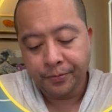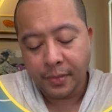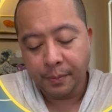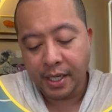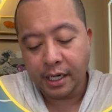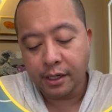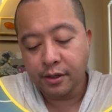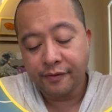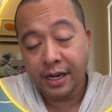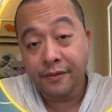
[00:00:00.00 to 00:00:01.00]
Man, I don't
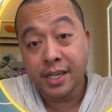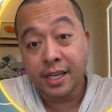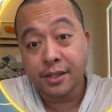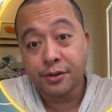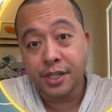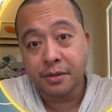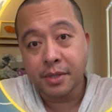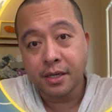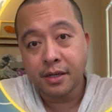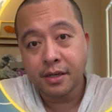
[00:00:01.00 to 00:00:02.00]
even have any energy
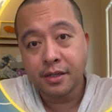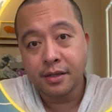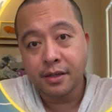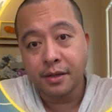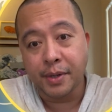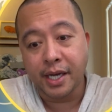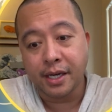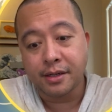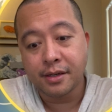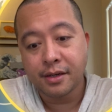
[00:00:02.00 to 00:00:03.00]
in my
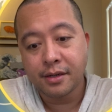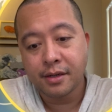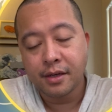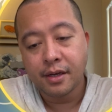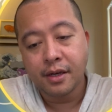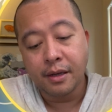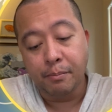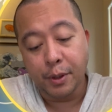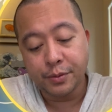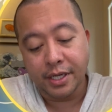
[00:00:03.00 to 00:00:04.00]
hand.
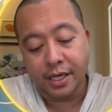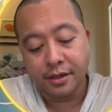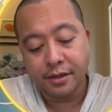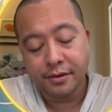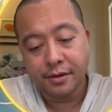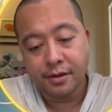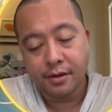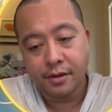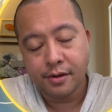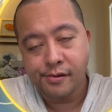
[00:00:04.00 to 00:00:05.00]
Milk Tank.
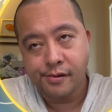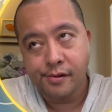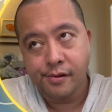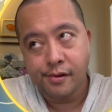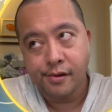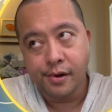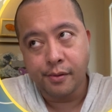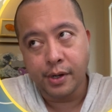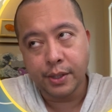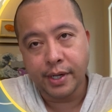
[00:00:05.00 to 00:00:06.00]

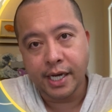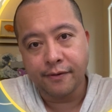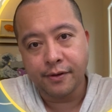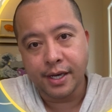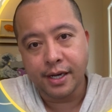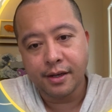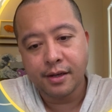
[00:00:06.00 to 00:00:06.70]
What do I have for that?